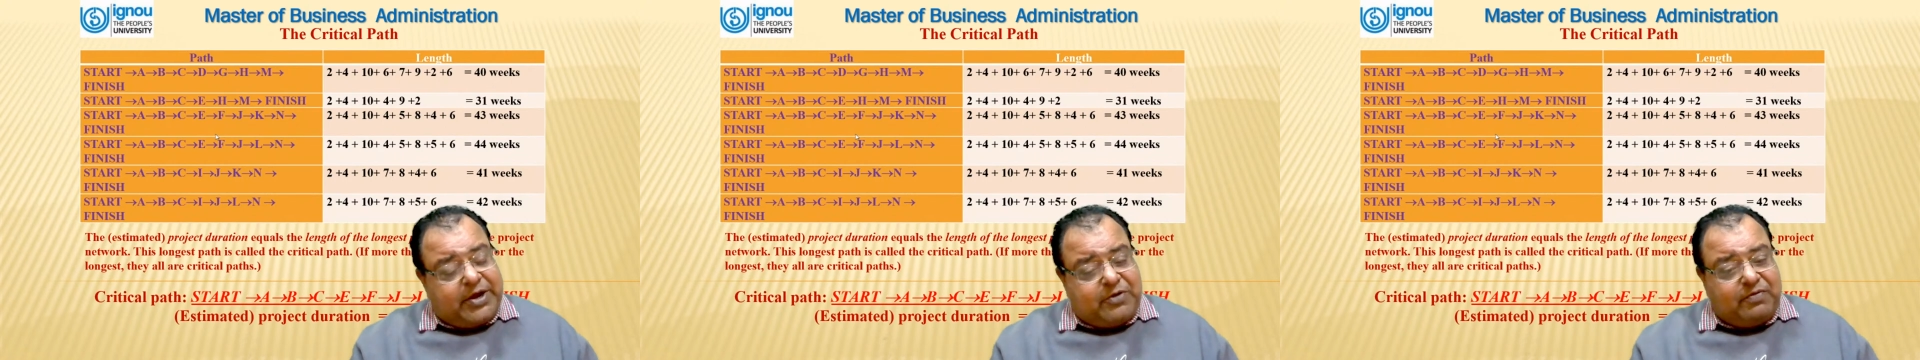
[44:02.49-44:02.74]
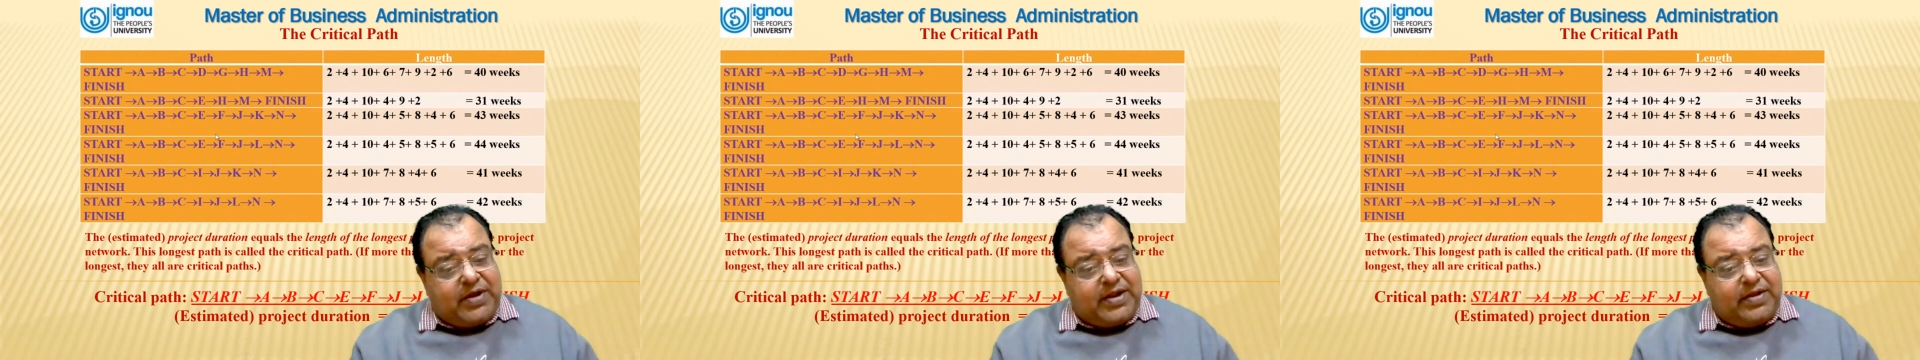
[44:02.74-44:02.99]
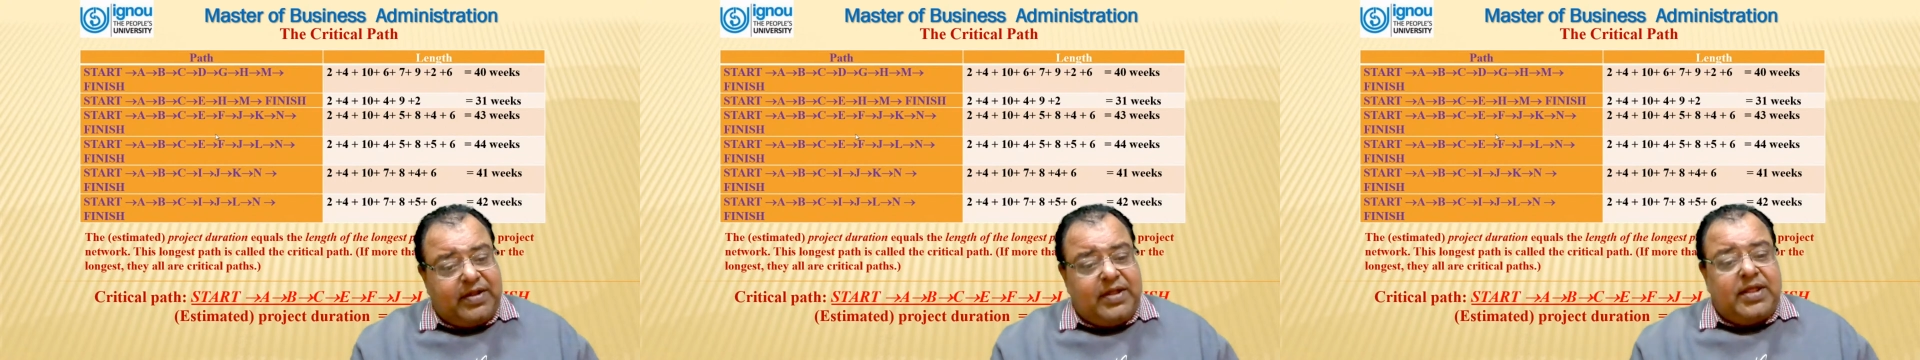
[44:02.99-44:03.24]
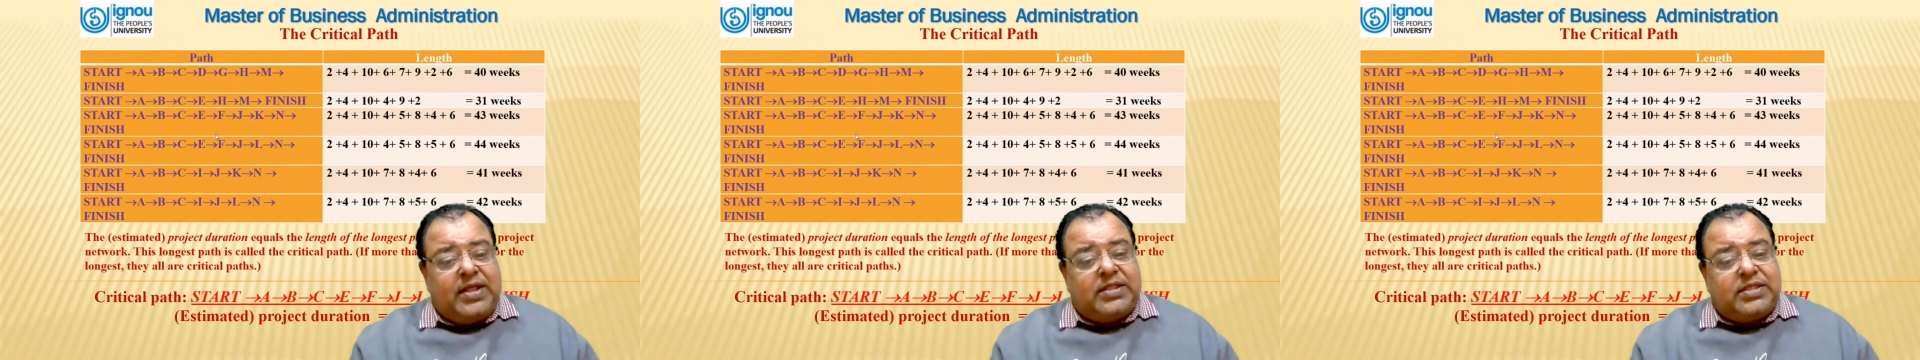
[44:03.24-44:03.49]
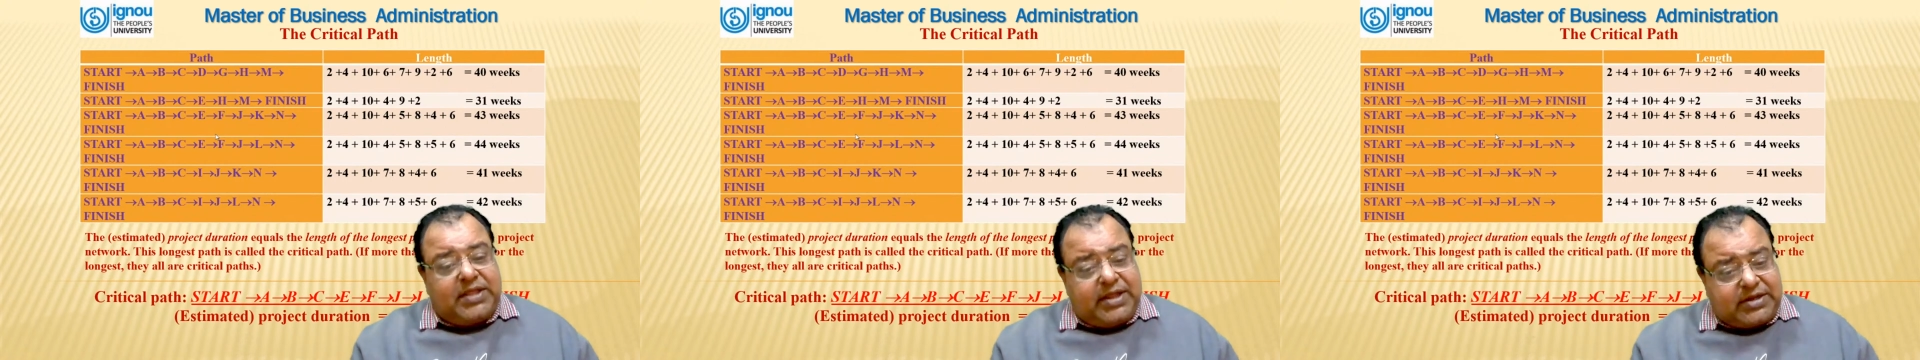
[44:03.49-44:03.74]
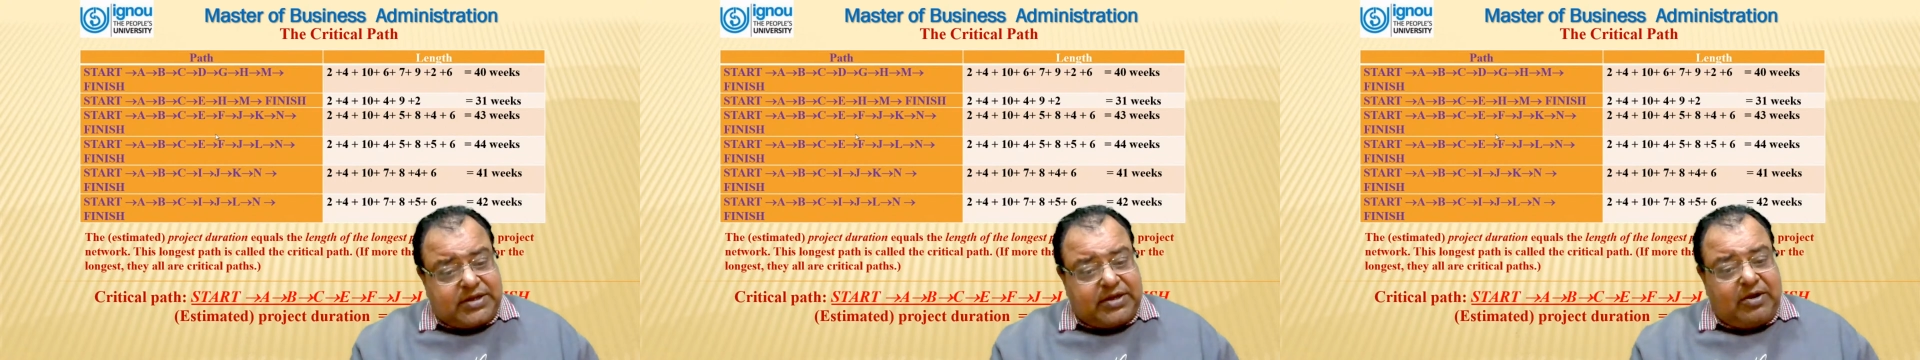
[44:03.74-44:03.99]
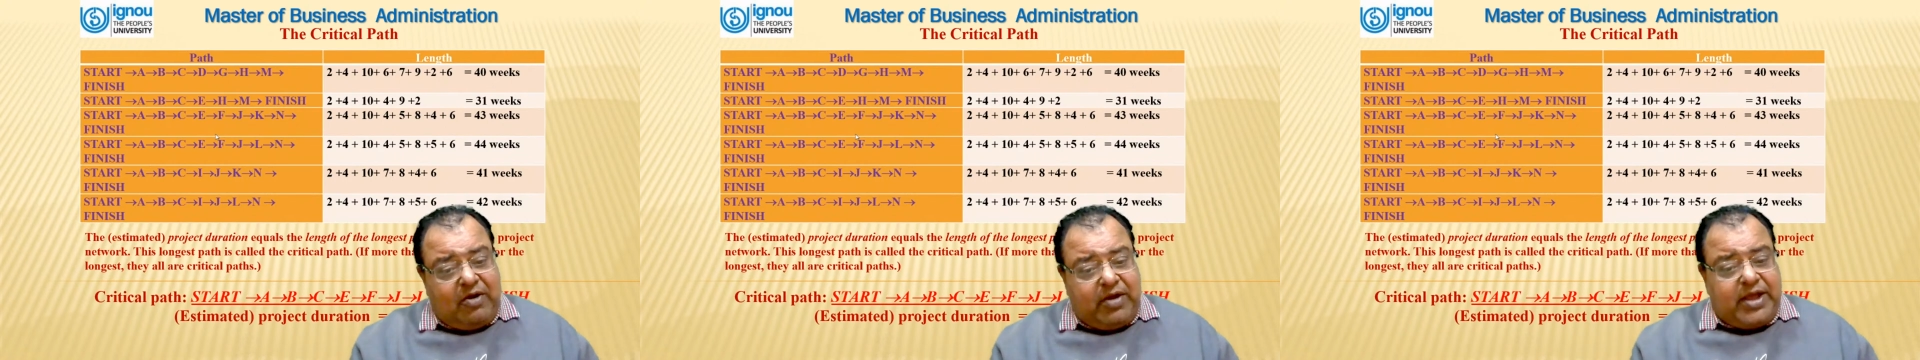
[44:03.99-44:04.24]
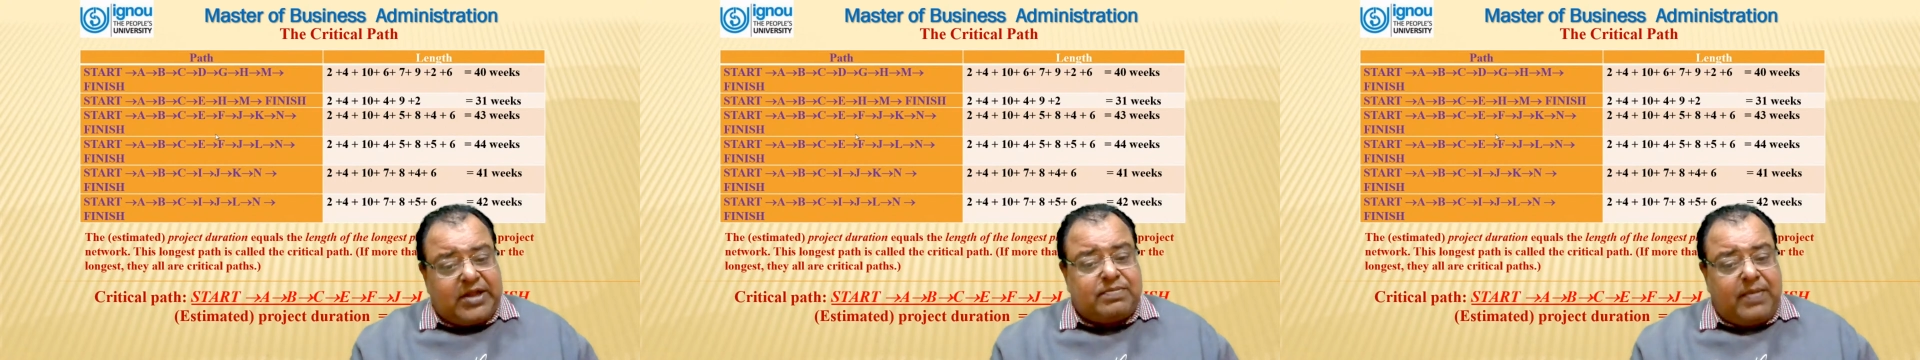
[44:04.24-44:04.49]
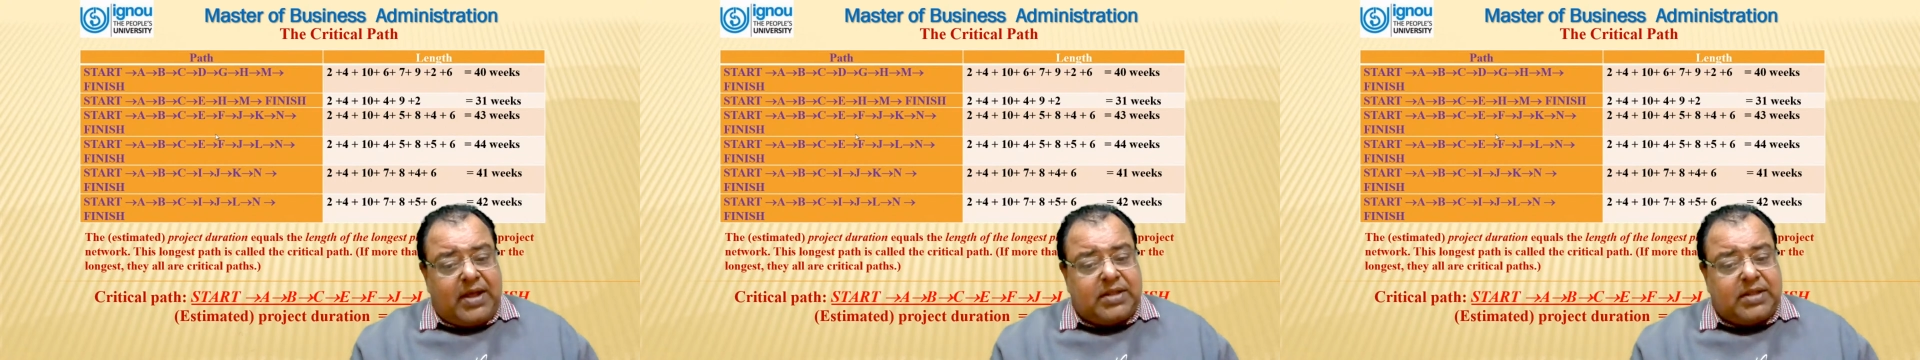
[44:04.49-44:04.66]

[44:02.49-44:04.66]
network. This longest